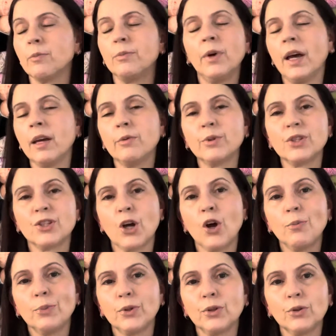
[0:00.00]
it was
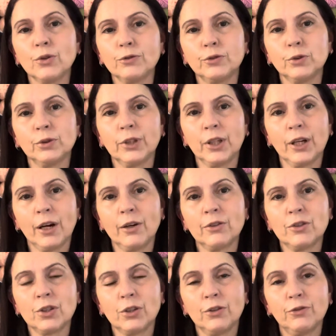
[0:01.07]
so beautiful
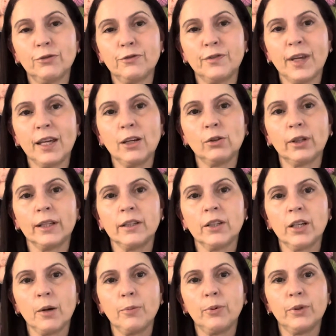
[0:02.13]
to feel
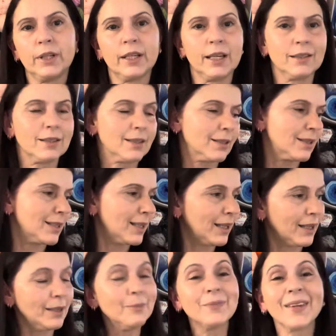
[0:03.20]
and put against the
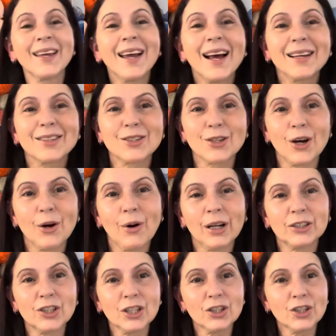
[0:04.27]
skin. So
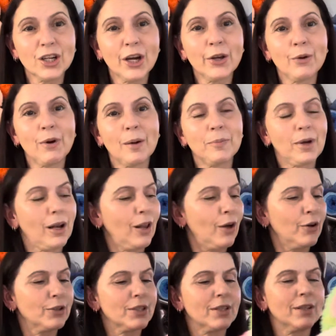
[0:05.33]
I'll just show you up
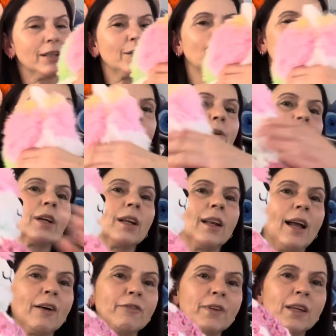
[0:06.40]
close the little
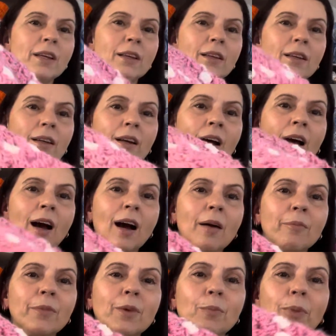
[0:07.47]
lovey,
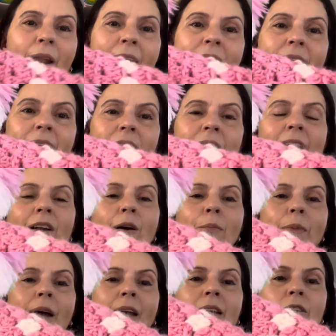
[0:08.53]
the blanket that I
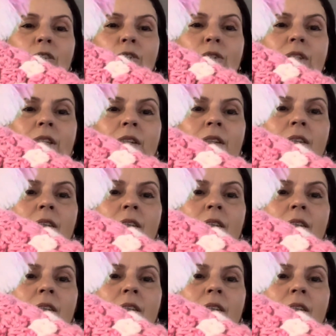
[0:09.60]
made using